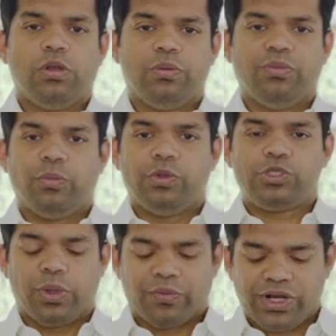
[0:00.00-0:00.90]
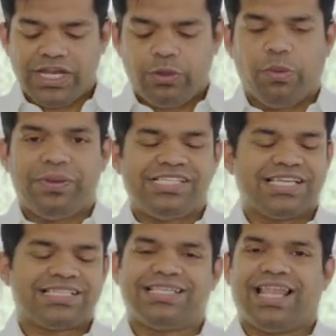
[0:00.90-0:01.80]
will, which we read will be
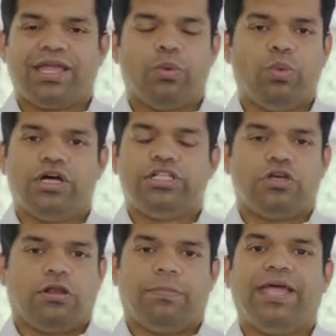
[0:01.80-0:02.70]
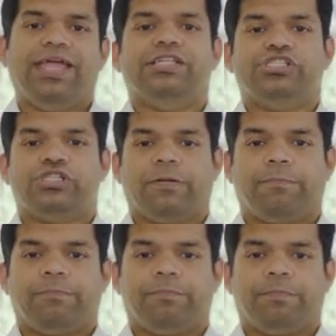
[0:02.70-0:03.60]
just like words on a page.
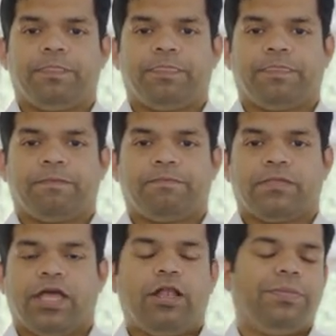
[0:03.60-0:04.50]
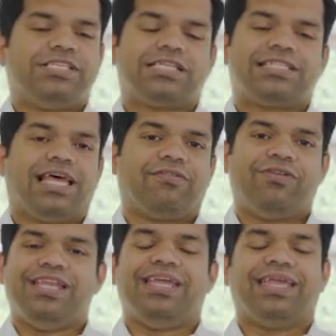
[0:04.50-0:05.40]
It will be just like
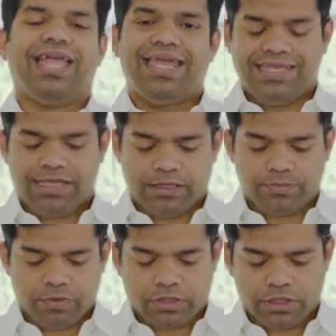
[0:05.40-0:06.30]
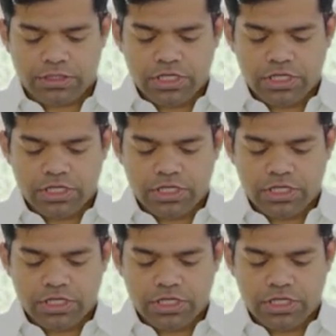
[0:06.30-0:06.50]
reading any other book.